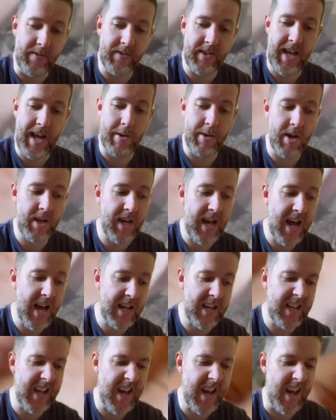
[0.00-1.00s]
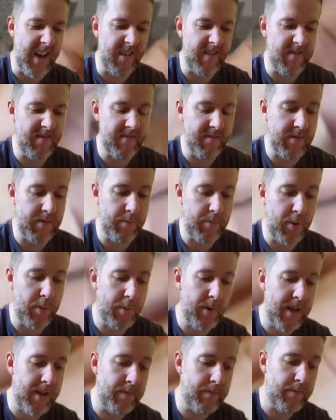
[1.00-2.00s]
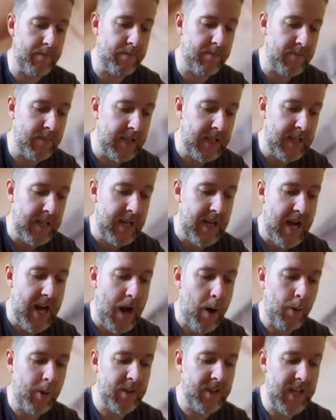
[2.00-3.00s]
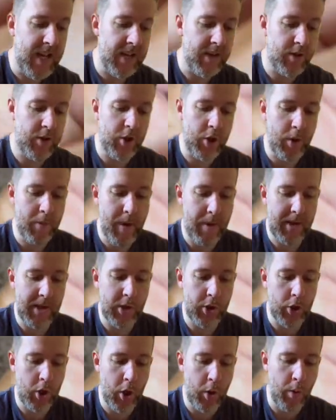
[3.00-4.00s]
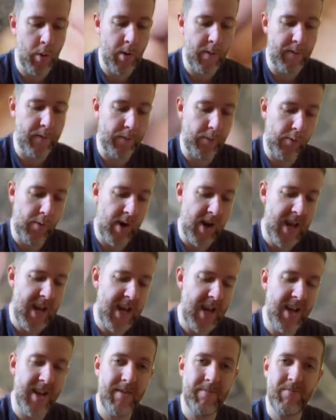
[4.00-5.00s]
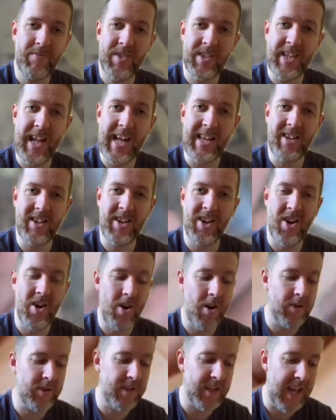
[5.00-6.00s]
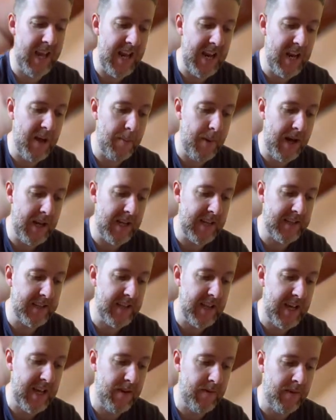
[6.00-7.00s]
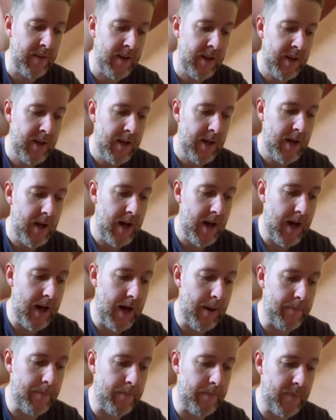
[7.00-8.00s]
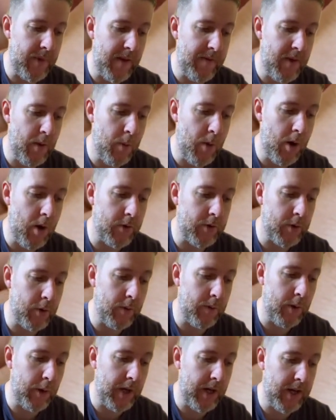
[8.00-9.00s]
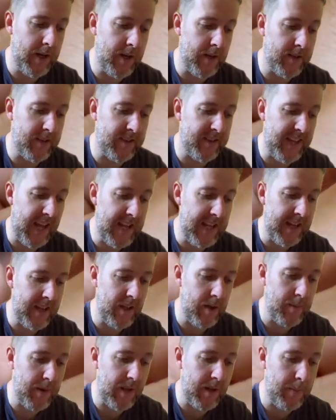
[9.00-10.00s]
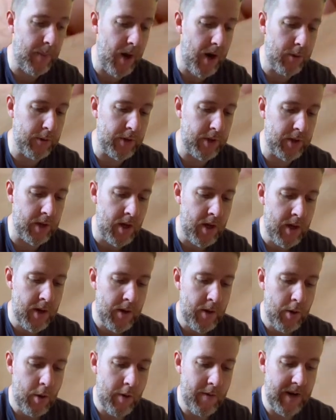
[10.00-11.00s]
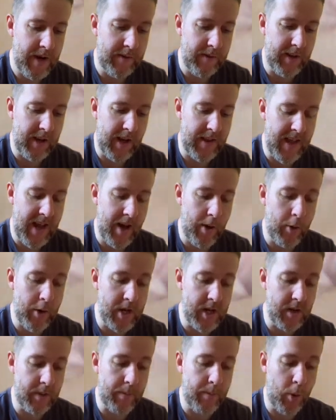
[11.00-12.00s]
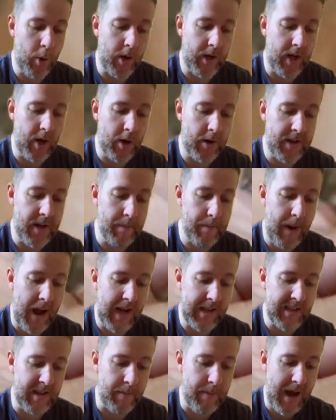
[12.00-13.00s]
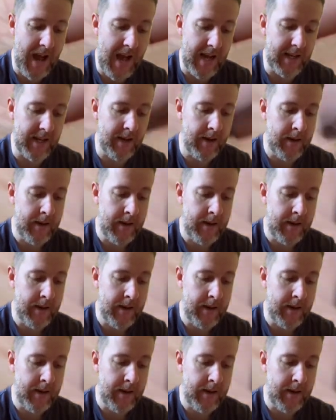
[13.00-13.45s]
Now you can get probably, I would say maybe 2 or 3 standard cards in a penny sleeve. If you are sort of looking at sending them in the post or anything like that, or you can put a card in back to back.